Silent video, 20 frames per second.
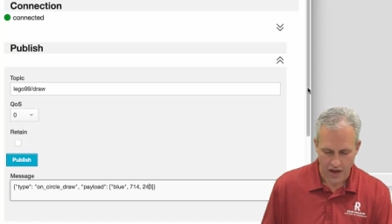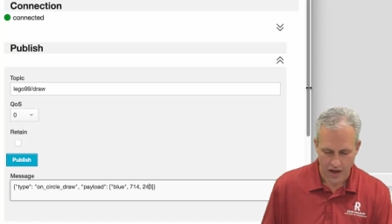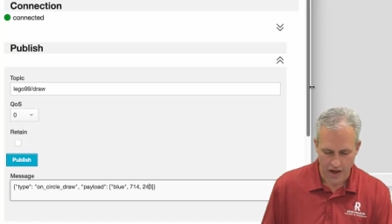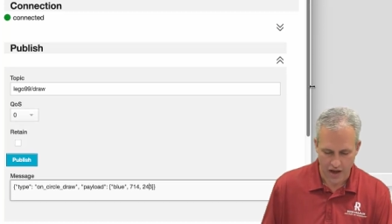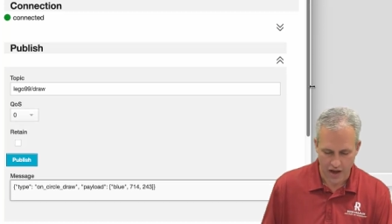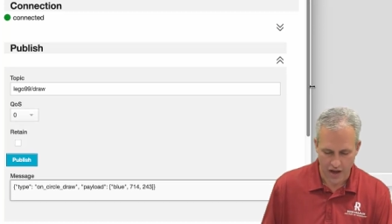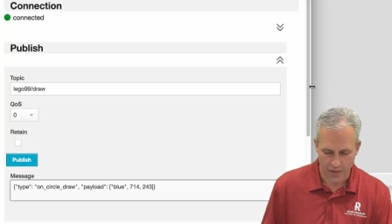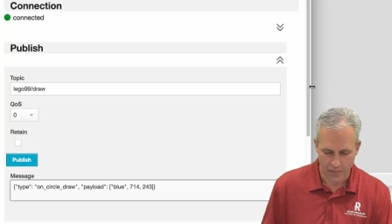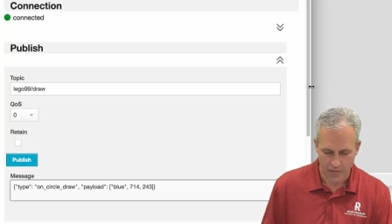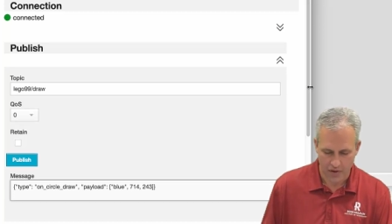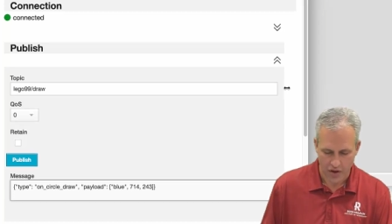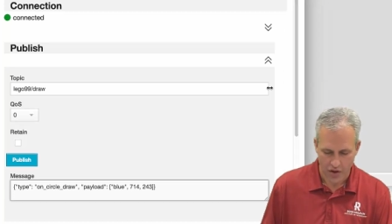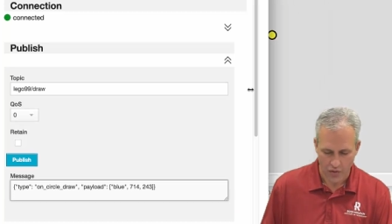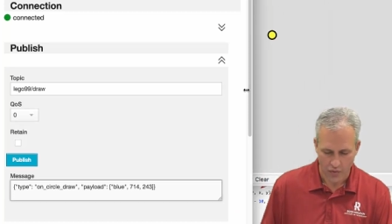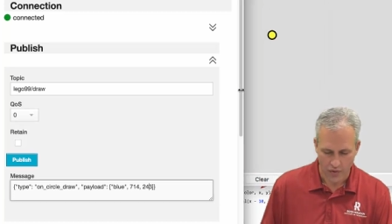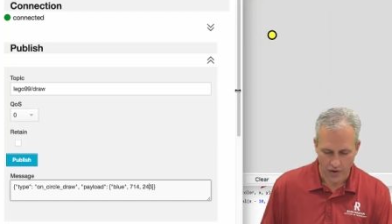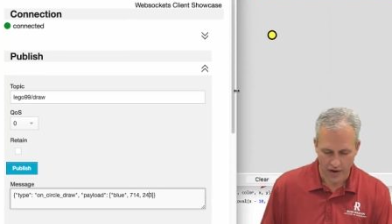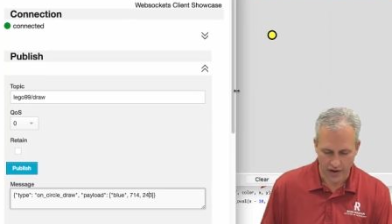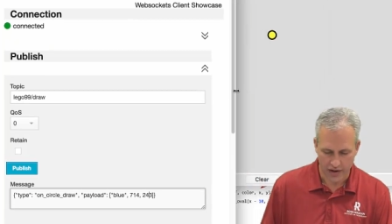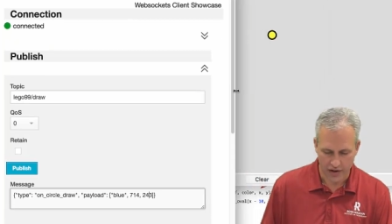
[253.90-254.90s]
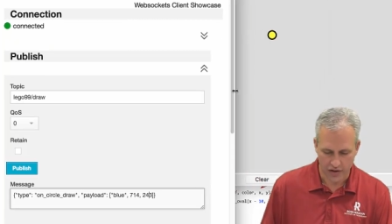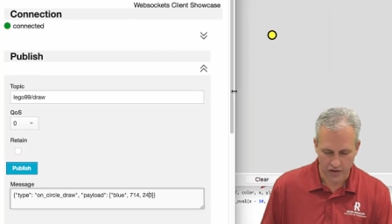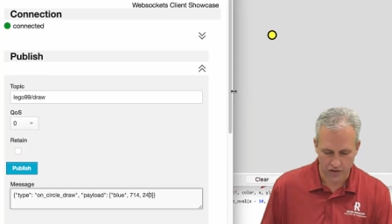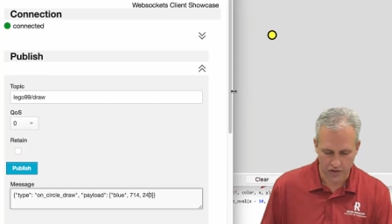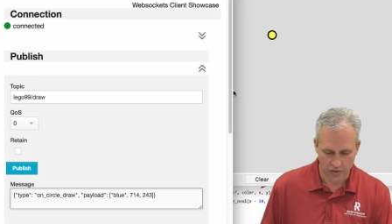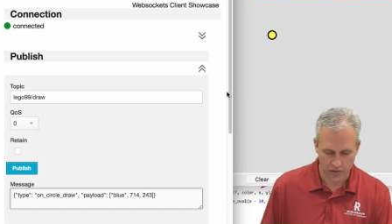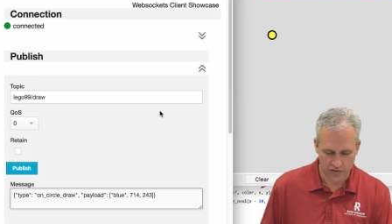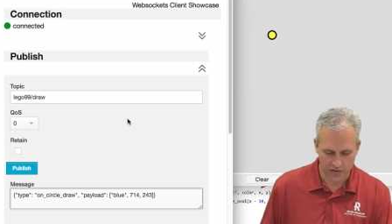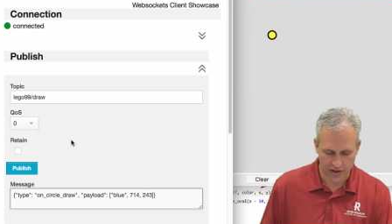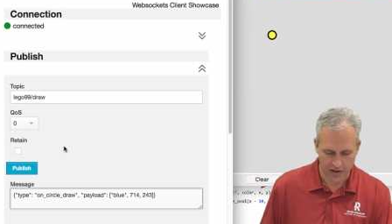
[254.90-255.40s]
um, what I could
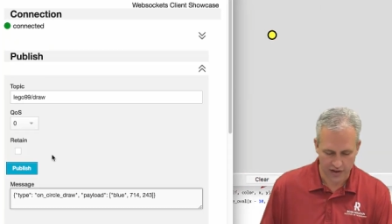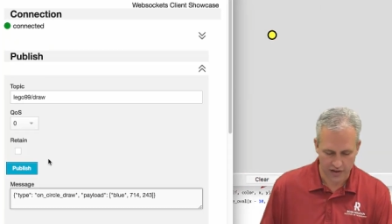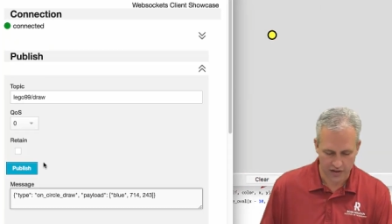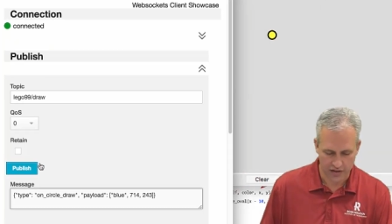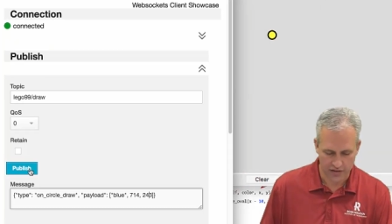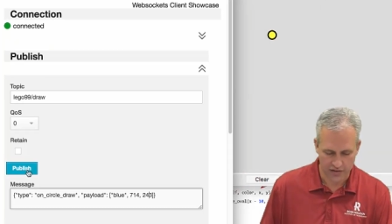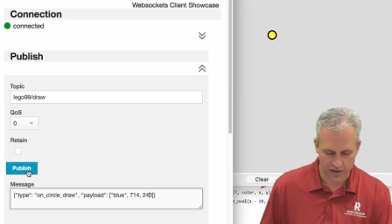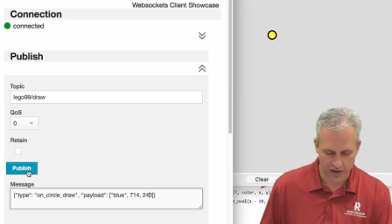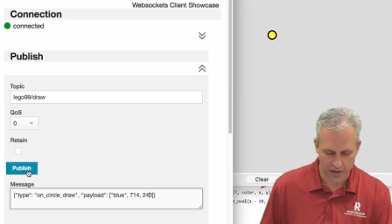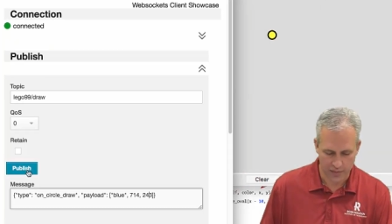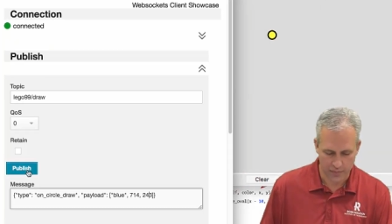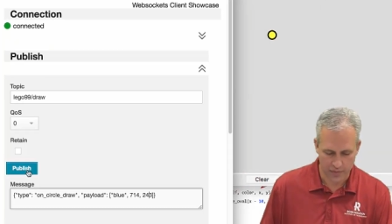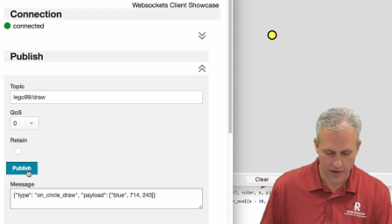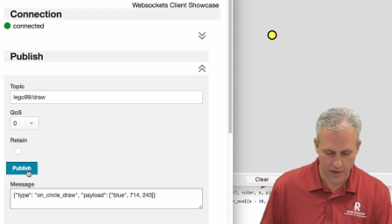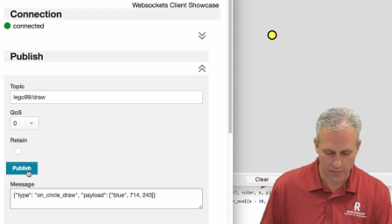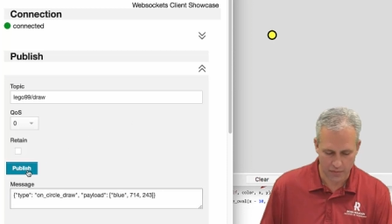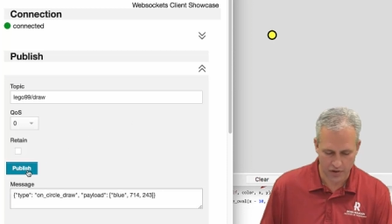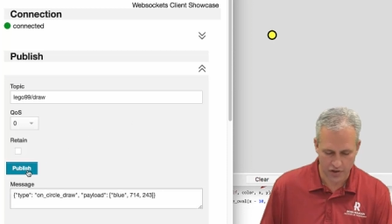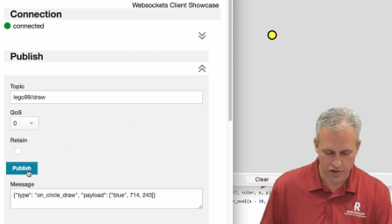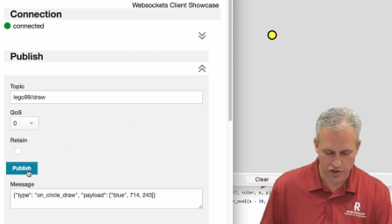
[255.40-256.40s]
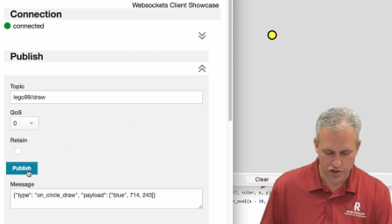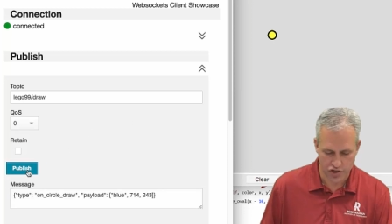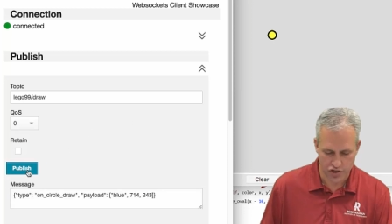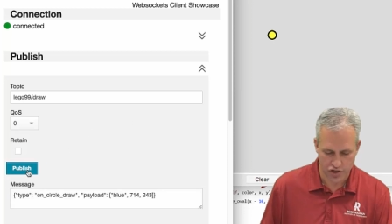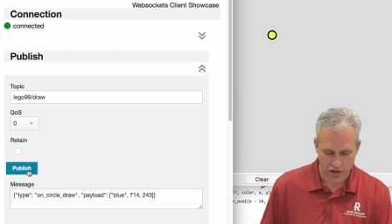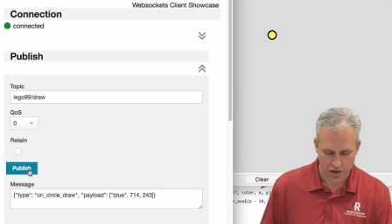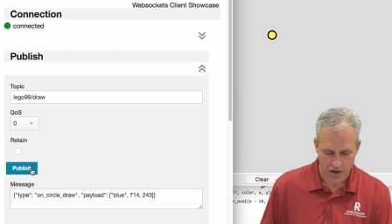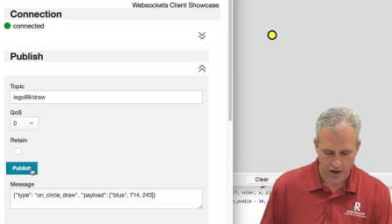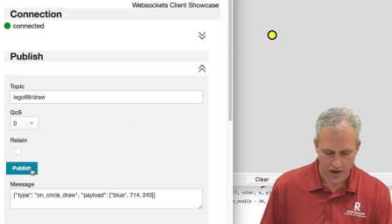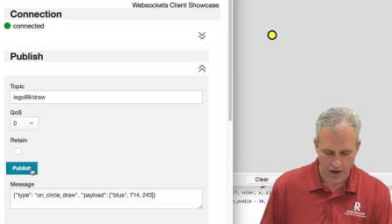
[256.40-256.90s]
do is I could say
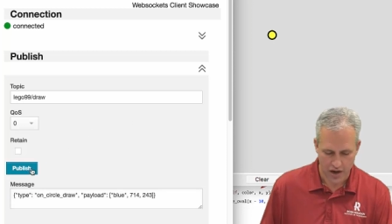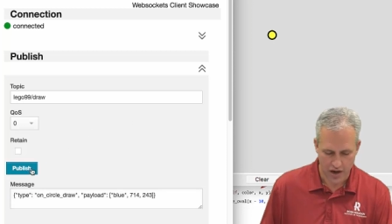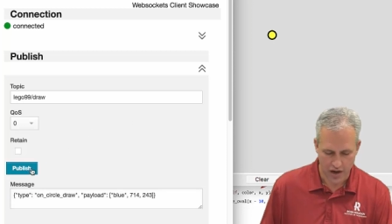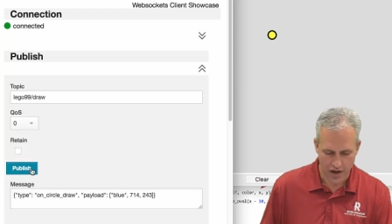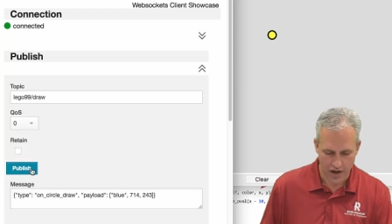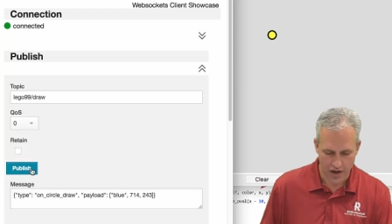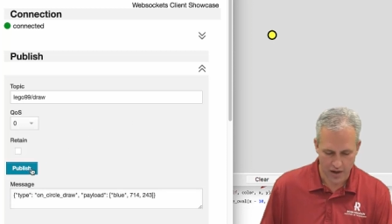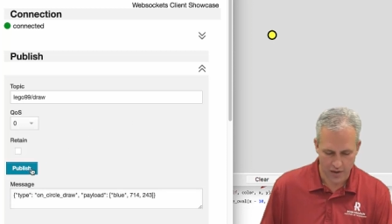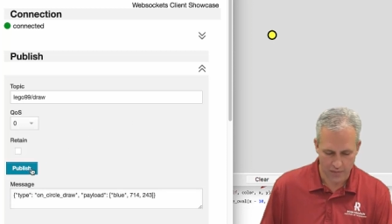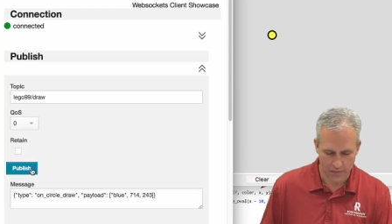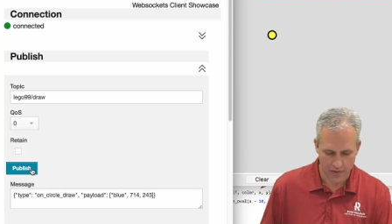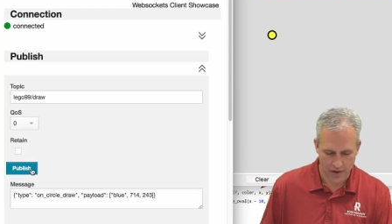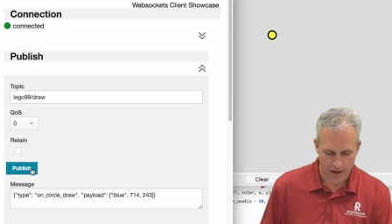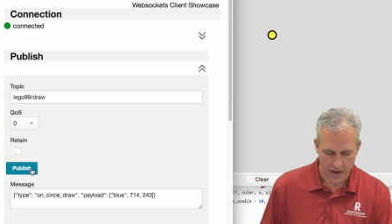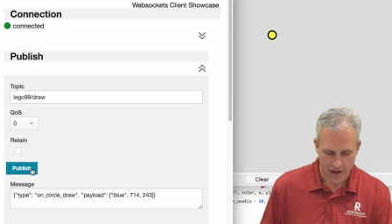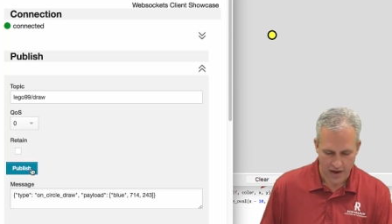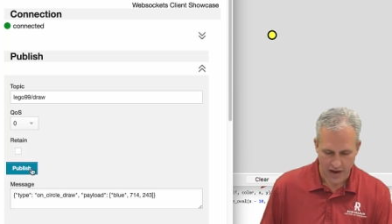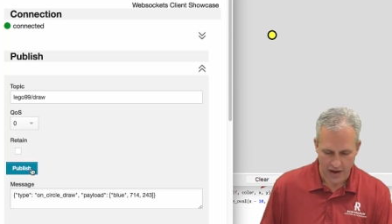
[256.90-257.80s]
publish, um,